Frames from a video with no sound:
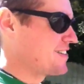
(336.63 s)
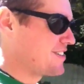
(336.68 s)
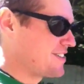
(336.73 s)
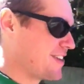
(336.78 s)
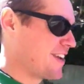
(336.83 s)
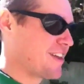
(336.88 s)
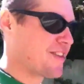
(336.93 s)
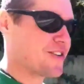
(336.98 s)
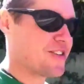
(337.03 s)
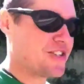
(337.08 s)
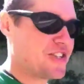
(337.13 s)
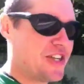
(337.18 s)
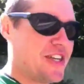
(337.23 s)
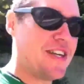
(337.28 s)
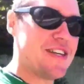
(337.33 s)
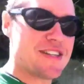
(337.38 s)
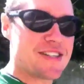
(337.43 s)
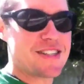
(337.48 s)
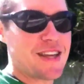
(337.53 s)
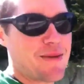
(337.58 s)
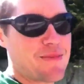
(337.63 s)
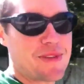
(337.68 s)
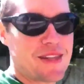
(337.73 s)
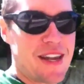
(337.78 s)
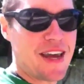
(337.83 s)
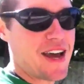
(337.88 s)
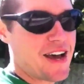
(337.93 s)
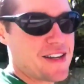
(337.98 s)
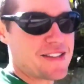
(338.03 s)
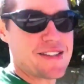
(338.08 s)
Another G is something
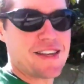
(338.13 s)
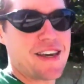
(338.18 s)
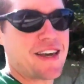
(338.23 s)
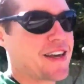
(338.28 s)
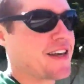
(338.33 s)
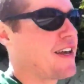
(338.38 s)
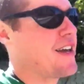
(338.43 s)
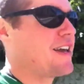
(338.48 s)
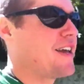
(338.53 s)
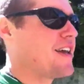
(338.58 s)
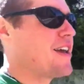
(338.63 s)
else. Like,